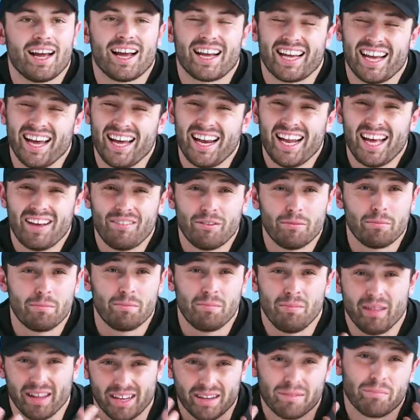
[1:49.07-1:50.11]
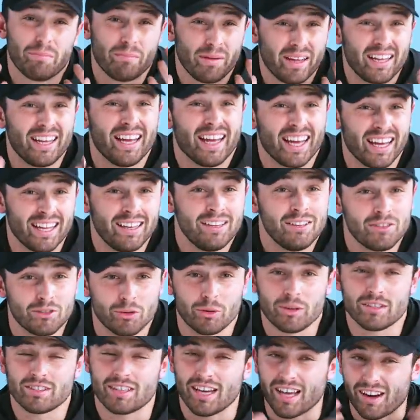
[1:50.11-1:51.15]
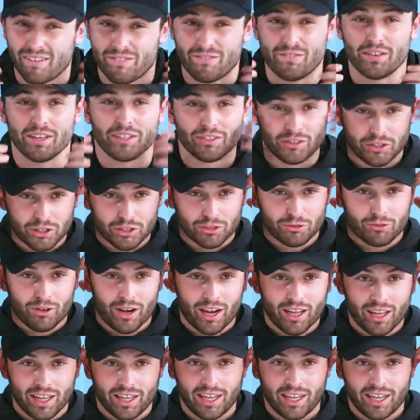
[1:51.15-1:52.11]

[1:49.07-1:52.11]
I kind of have a big head, so it's gotta fit just right.